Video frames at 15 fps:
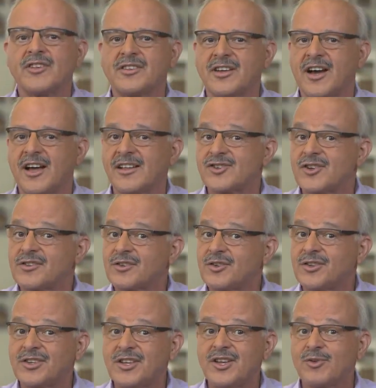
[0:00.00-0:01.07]
physiology. So
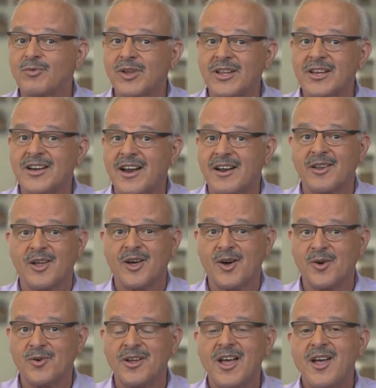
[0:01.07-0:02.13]
you see, you're really not
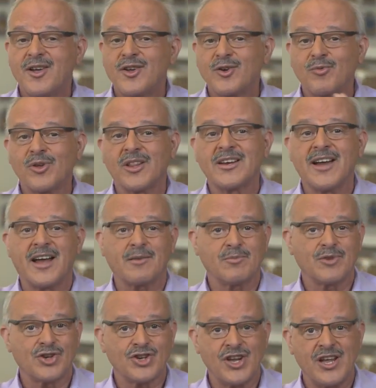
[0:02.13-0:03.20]
alone. You're really not a
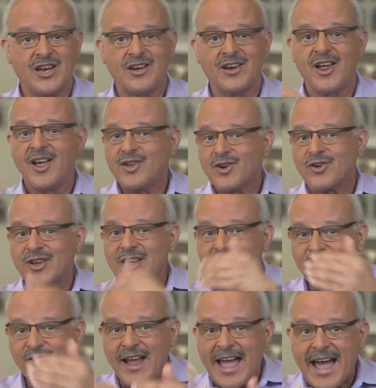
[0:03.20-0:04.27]
machine. You're
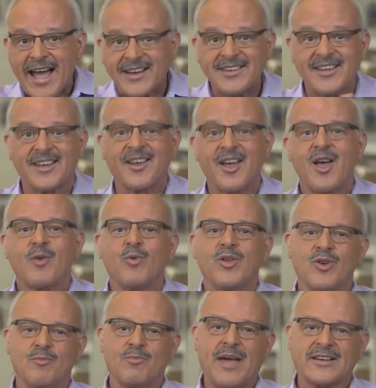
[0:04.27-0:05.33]
interacting
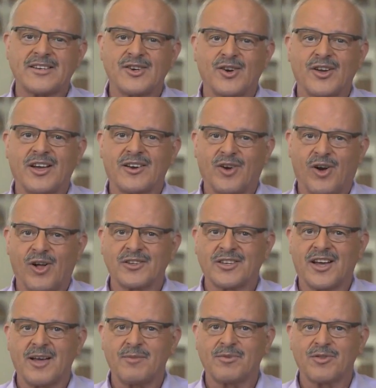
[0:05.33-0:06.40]
with your bacteria at all
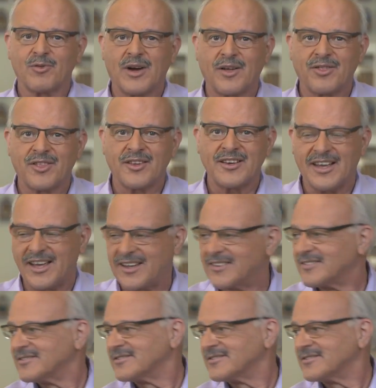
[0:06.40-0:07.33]
times throughout the day.